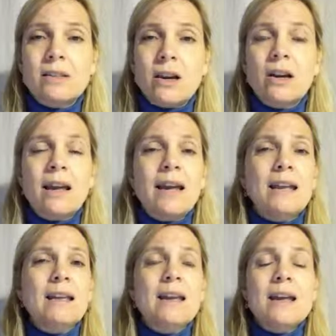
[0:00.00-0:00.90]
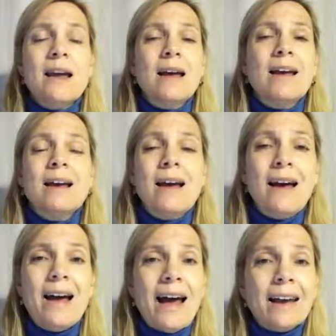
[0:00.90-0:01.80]
stuck in the
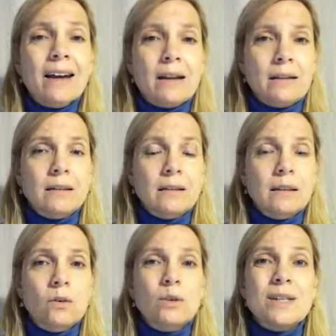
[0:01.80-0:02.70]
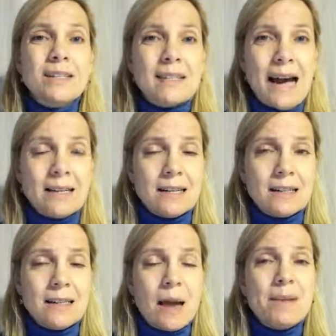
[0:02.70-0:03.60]
anger or the
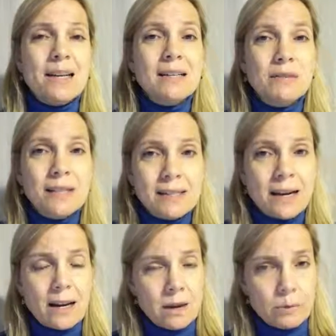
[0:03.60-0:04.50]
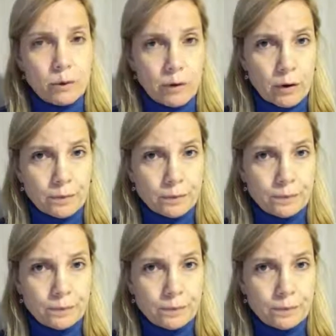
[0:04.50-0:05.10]
sadness, and because of this they can't move on.